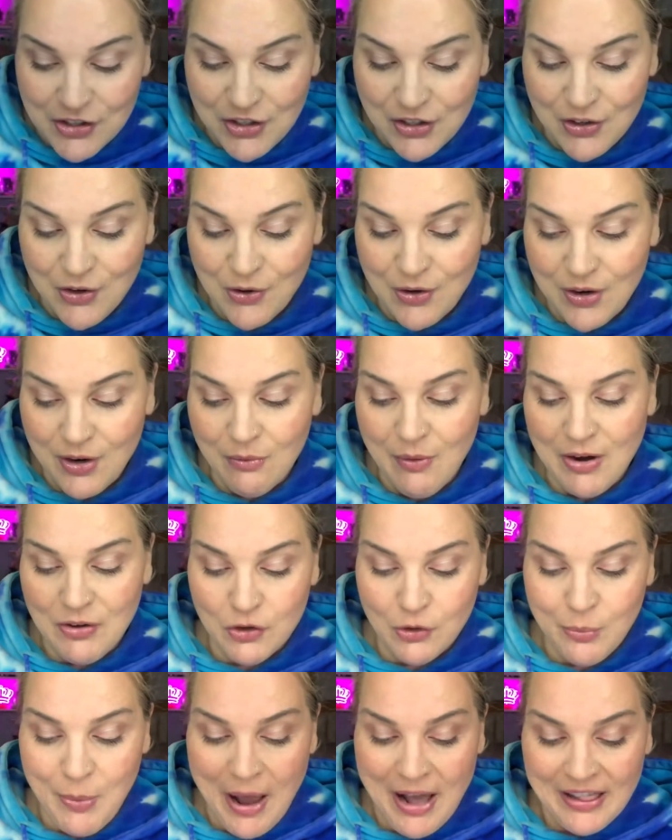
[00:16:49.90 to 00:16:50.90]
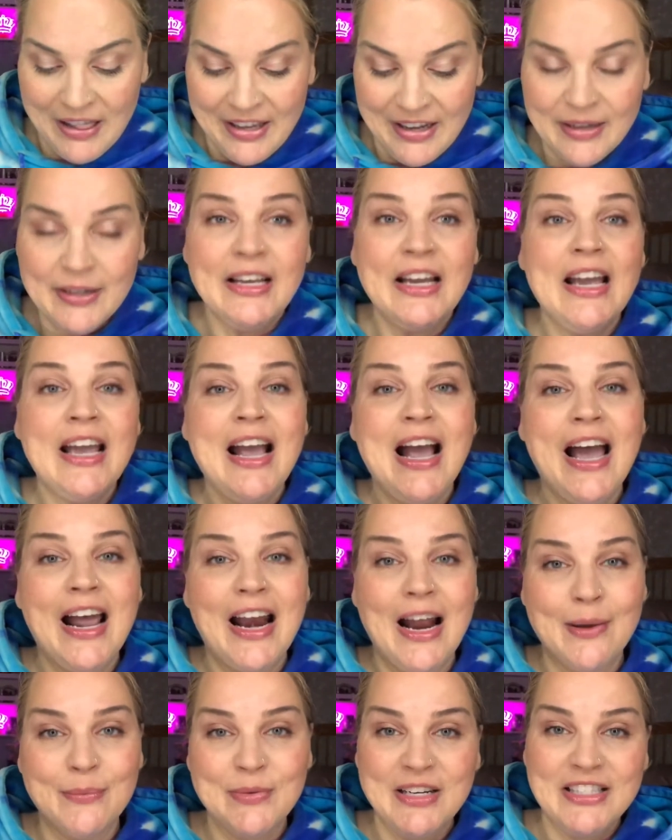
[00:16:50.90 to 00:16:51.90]
Denona Retro palette? And
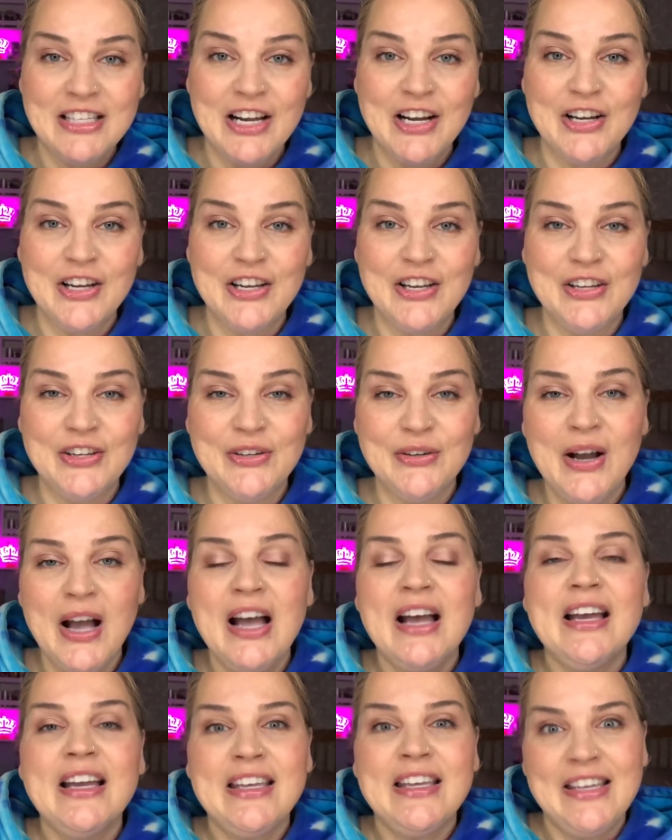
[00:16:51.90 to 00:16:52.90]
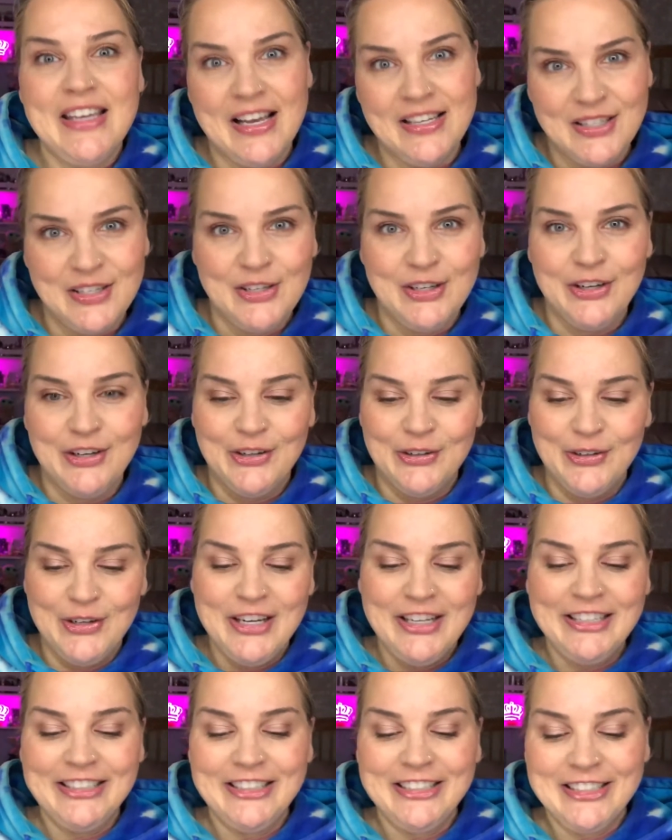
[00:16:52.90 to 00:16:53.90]
I'm gonna tell you yes and no.
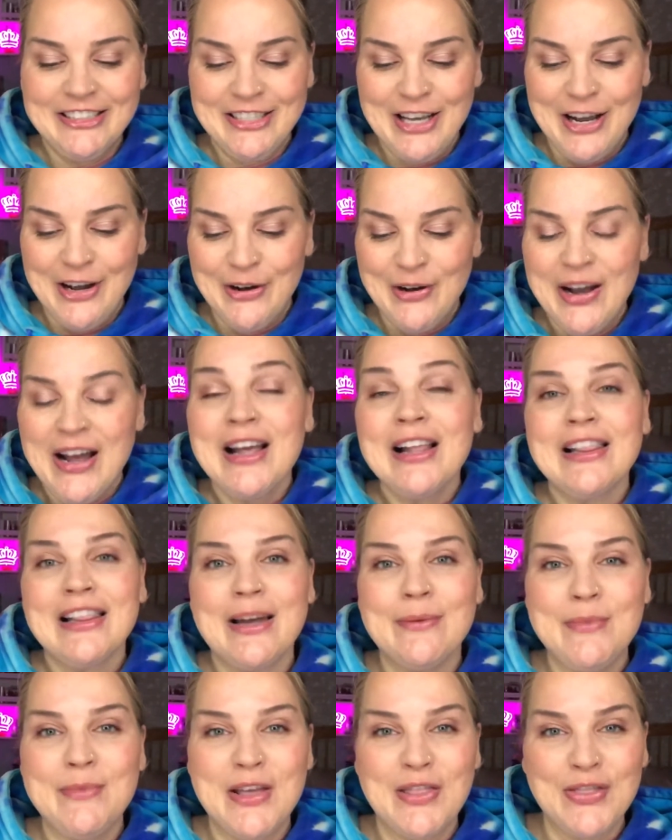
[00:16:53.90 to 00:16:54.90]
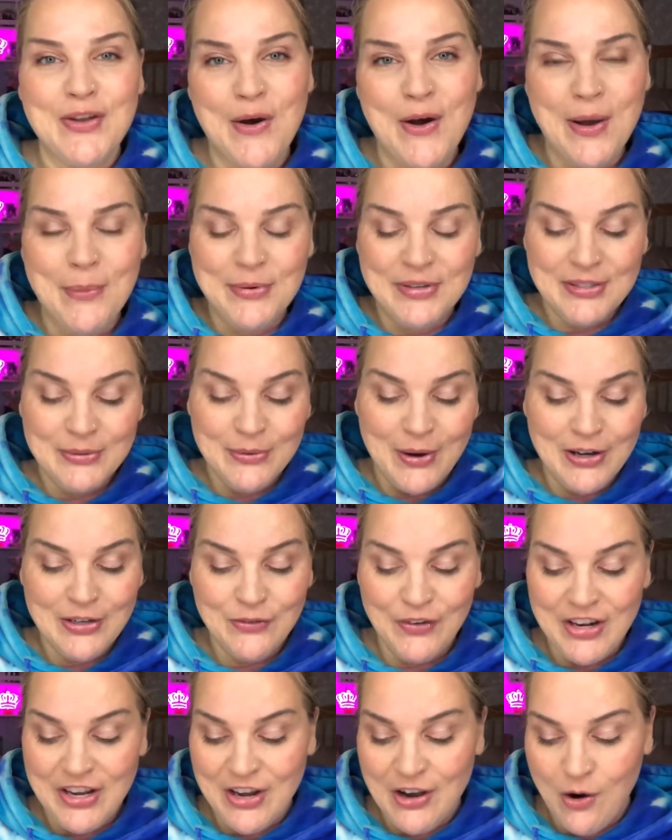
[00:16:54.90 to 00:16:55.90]
So let me throw up a swatch
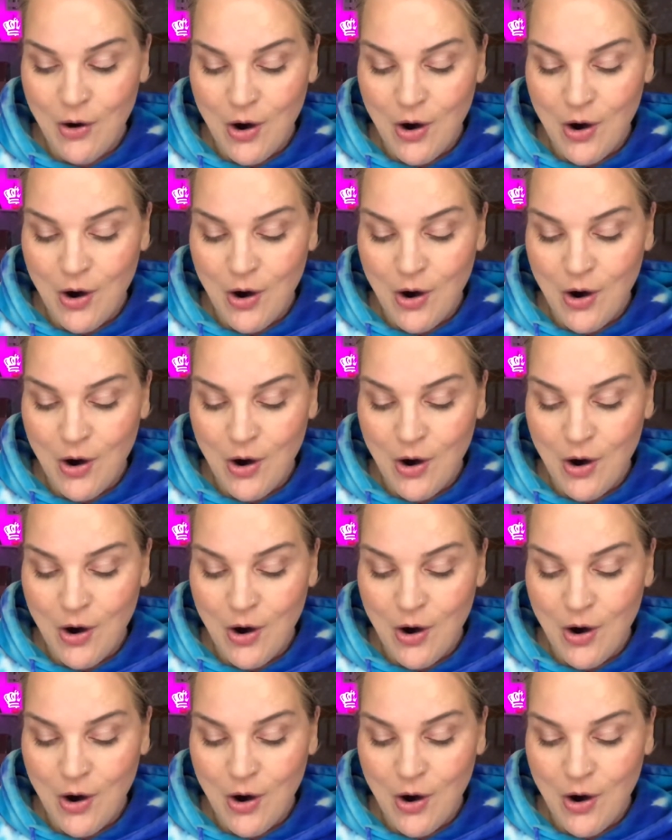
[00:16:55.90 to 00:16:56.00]
video.